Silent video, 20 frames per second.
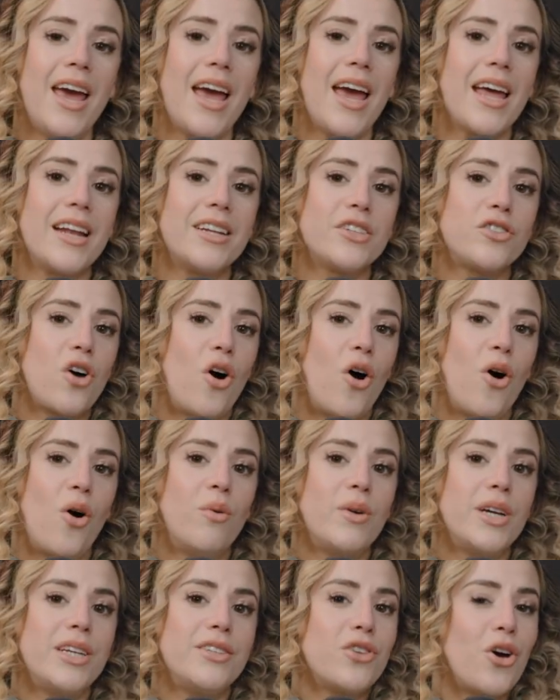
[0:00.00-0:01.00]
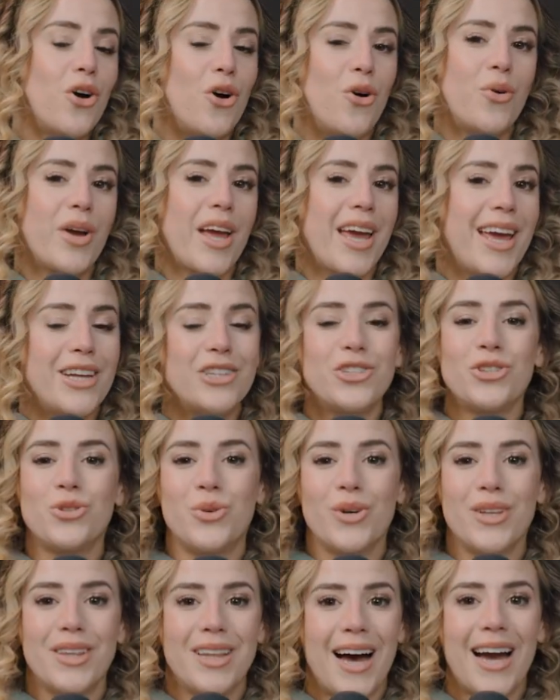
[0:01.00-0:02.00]
And it's always okay
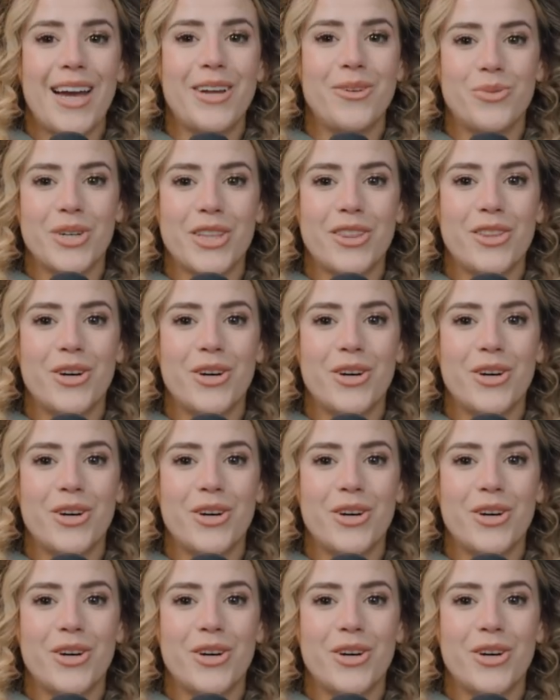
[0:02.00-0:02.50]
to align with